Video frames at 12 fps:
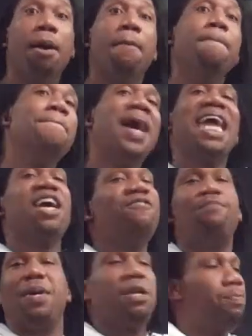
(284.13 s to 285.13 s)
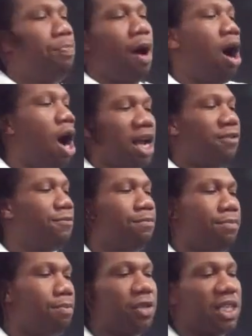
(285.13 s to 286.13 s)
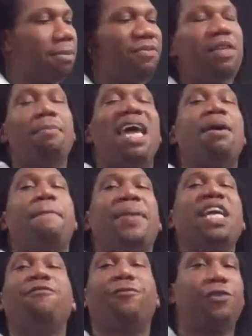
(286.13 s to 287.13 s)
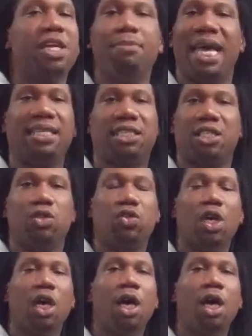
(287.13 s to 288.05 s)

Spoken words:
May have been part of, some of them may have been Freemasons,